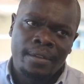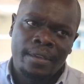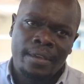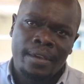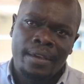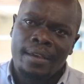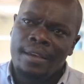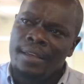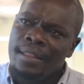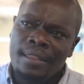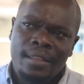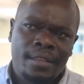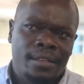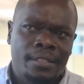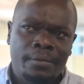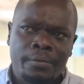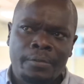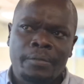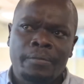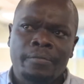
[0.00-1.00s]
Yeah, I think
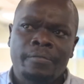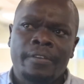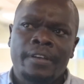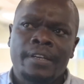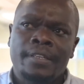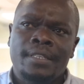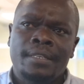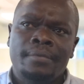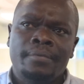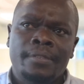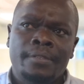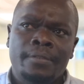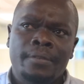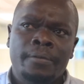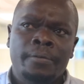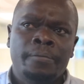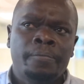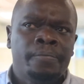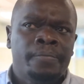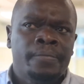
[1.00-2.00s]
it was before exams.
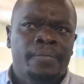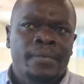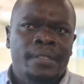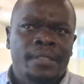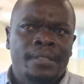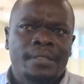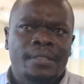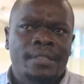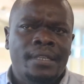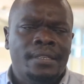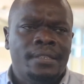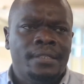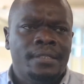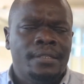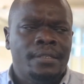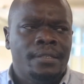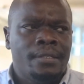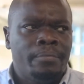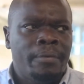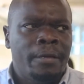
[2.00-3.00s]
So that
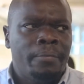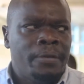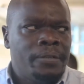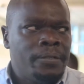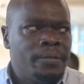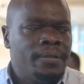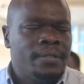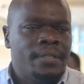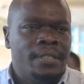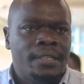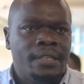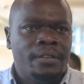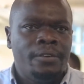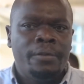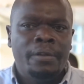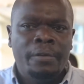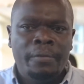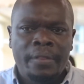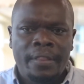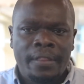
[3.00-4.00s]
is my passion started
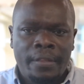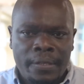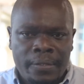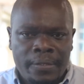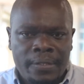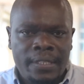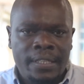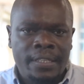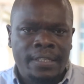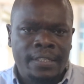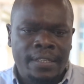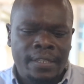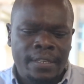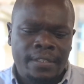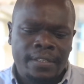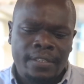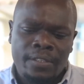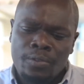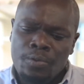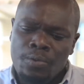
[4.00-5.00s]
growing with those
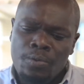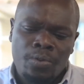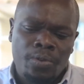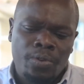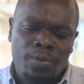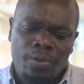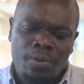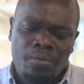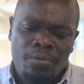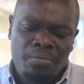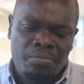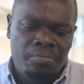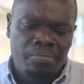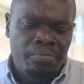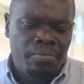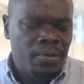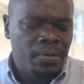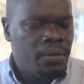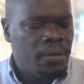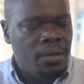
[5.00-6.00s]
incidents in school.
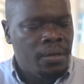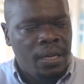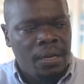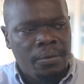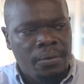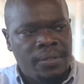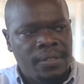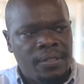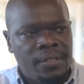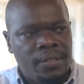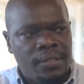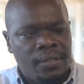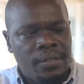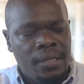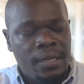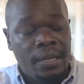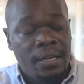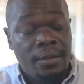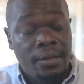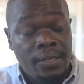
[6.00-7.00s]
I was
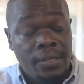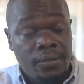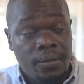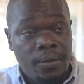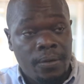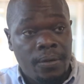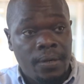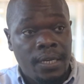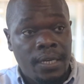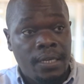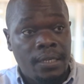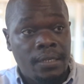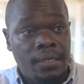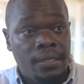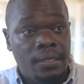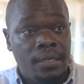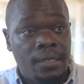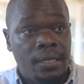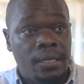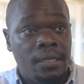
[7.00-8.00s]
a day scholar,
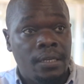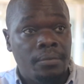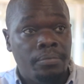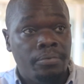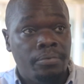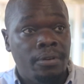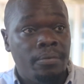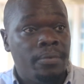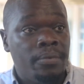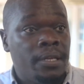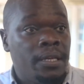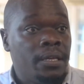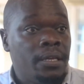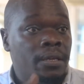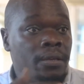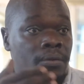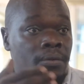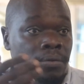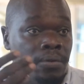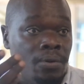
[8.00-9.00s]
and they
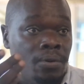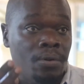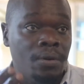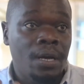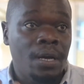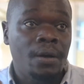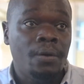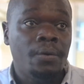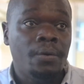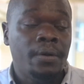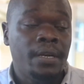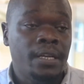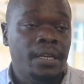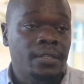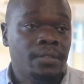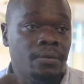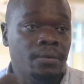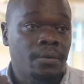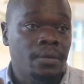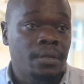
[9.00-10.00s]
probably know how
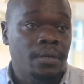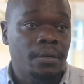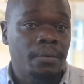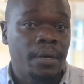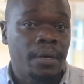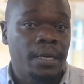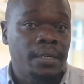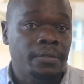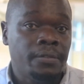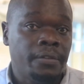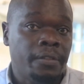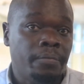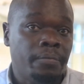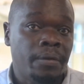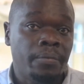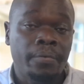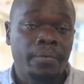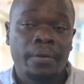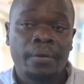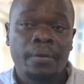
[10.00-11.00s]
day school works with
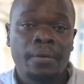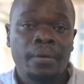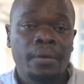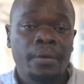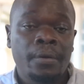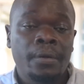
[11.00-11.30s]
people.